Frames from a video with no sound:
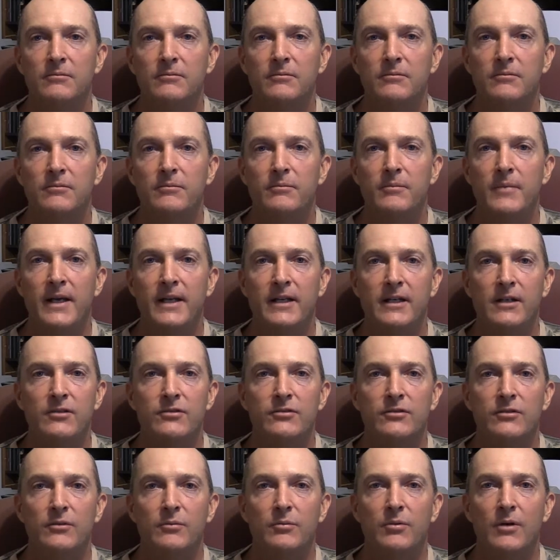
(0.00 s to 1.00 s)
manage
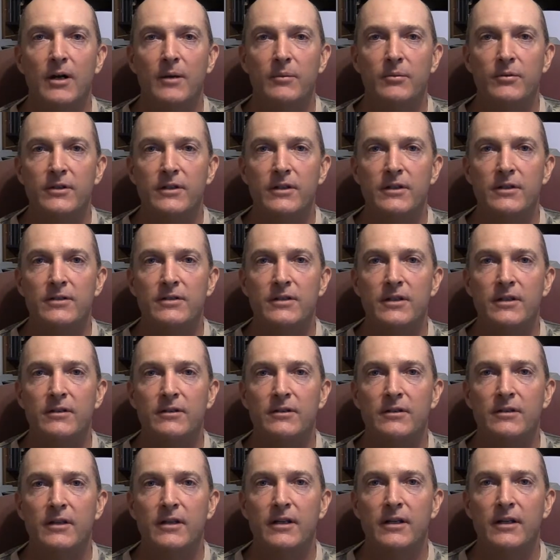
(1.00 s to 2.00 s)
their properties
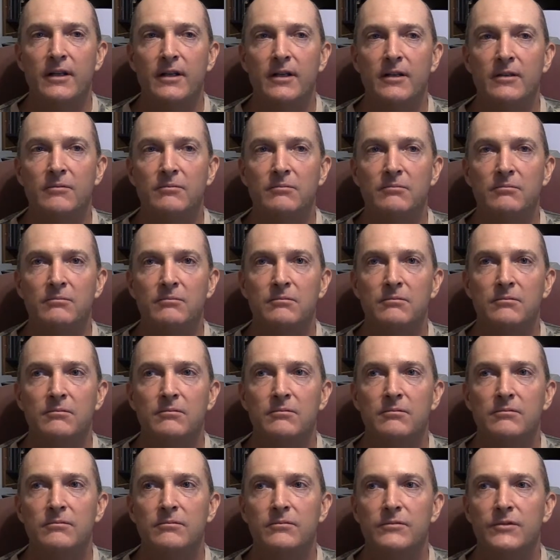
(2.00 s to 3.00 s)
and
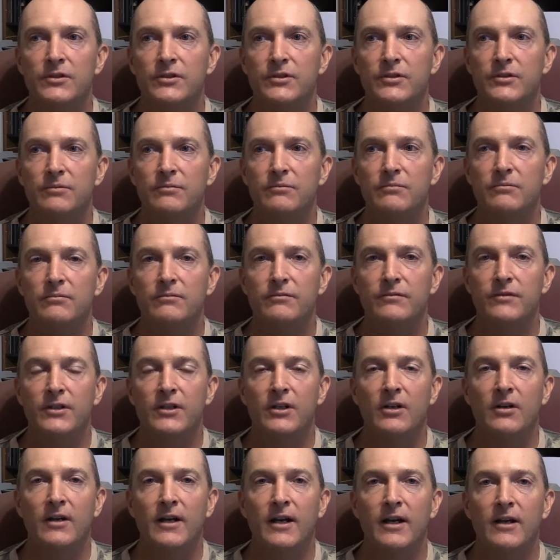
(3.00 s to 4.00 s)
just
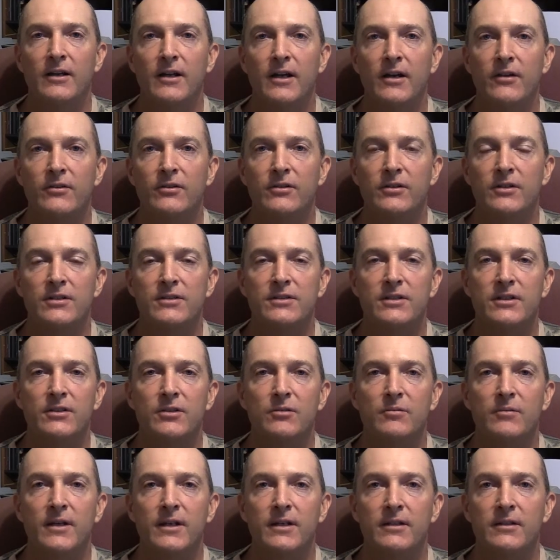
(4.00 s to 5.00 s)
figure out how they're going to set the
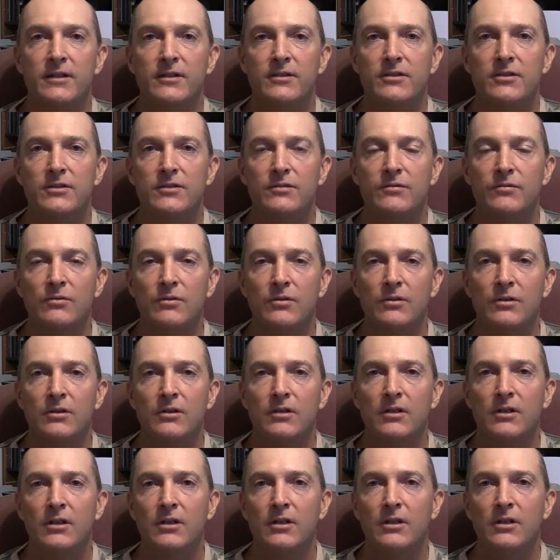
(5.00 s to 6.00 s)
regulations for
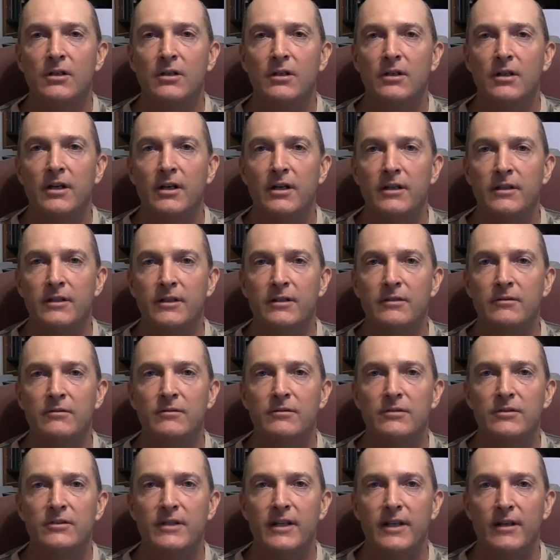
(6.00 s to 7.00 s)
hunting
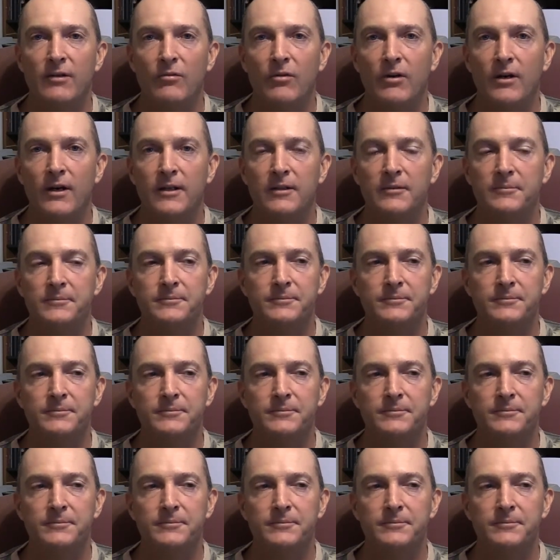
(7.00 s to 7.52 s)
statewide.